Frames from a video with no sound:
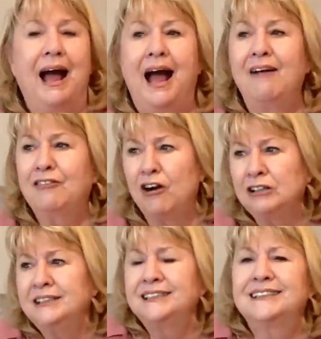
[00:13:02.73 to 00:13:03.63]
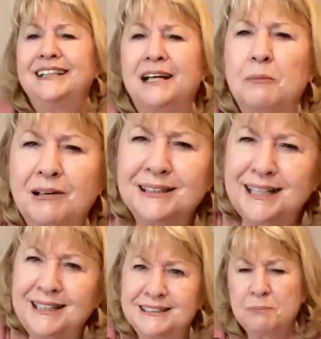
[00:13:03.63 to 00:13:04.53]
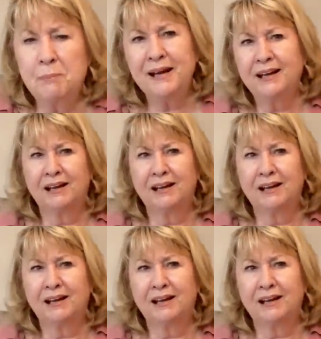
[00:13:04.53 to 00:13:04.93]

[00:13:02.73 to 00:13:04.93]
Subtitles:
I've got a steamer. It's a big